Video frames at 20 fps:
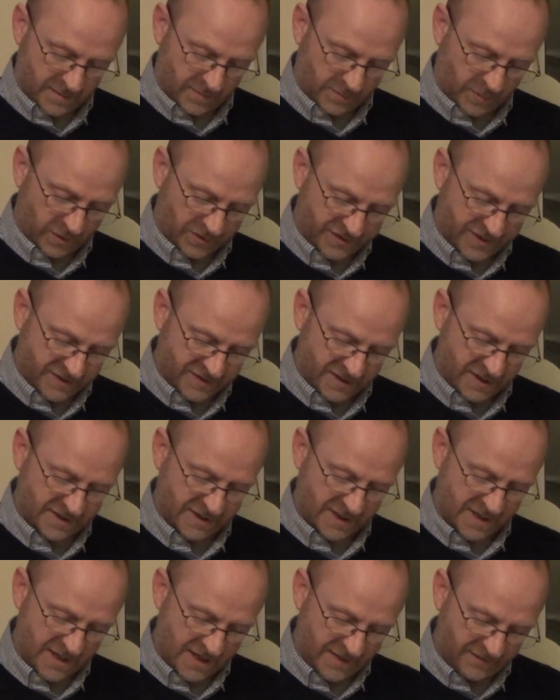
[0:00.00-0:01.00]
Paul says
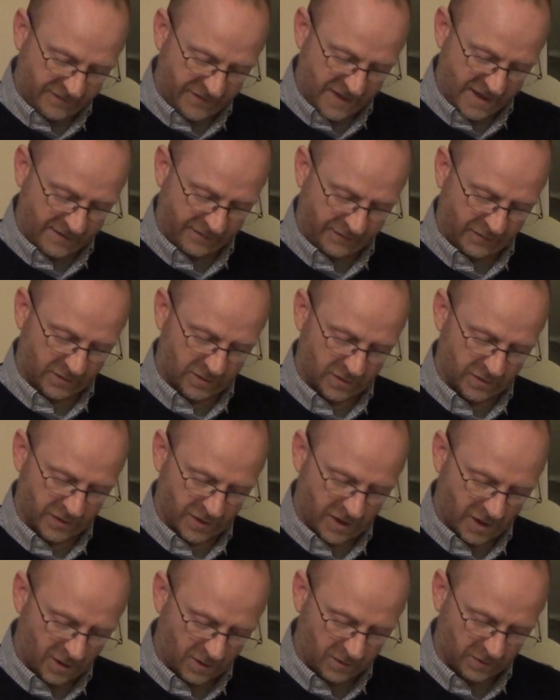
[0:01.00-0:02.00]
this: if therefore
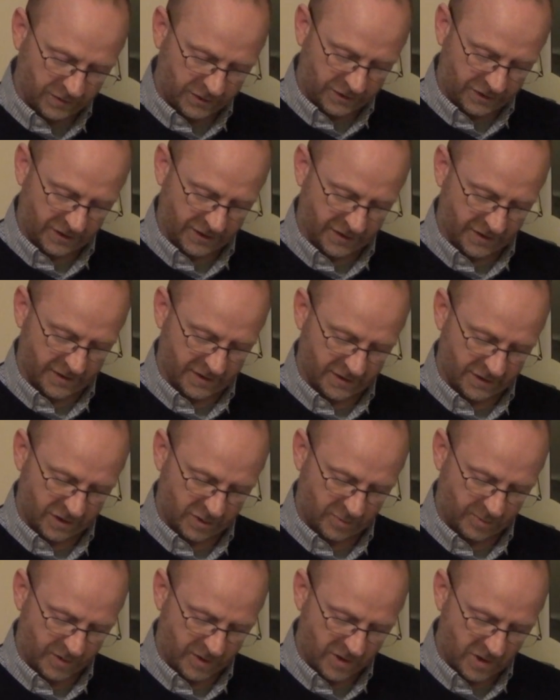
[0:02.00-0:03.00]
the whole
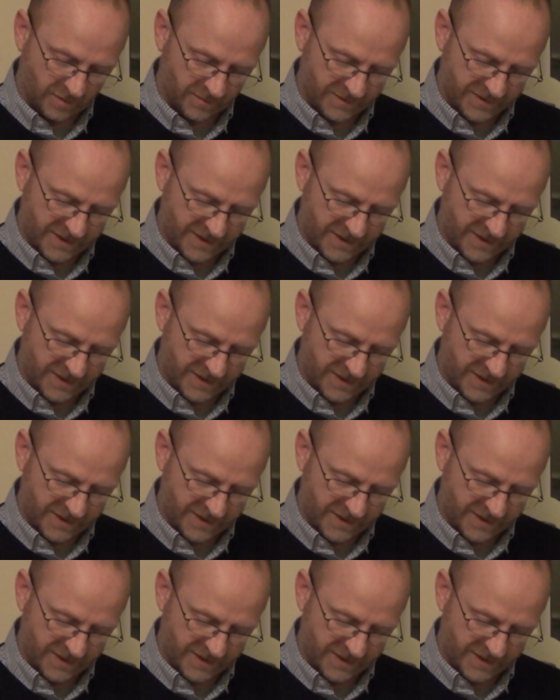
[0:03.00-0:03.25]
church be come